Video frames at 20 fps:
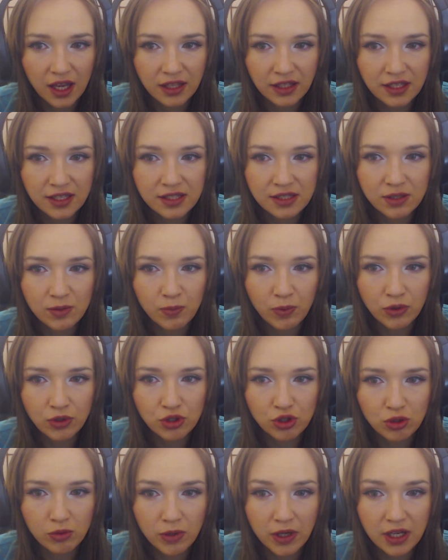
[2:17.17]
And this is
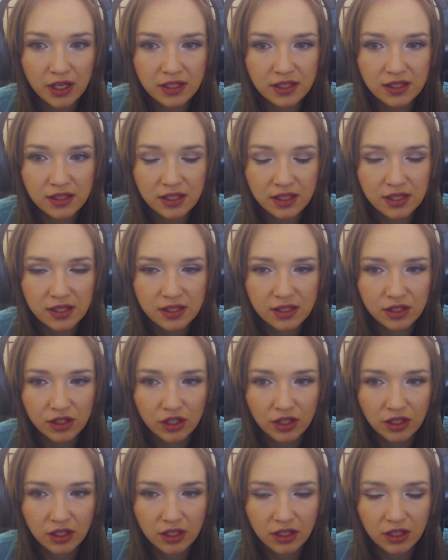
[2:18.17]
supposed to be his
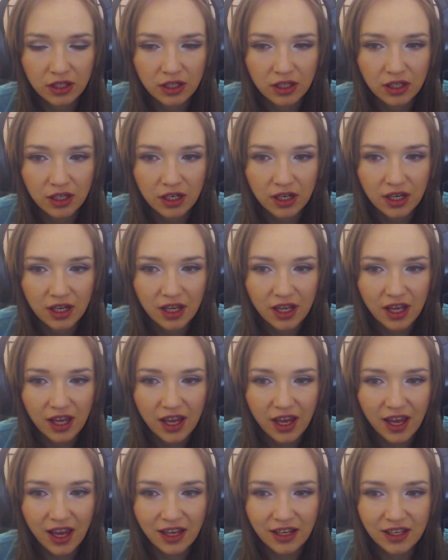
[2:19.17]
sister,
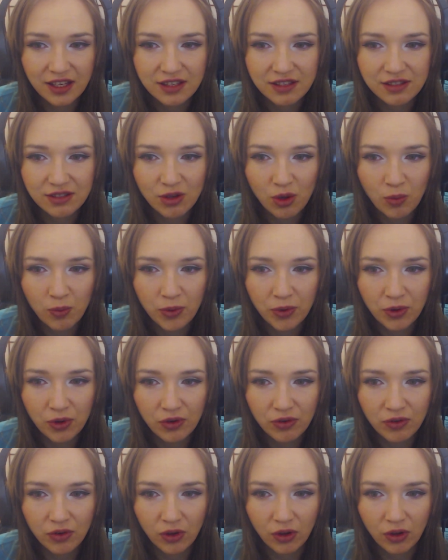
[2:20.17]
and it's so beautiful.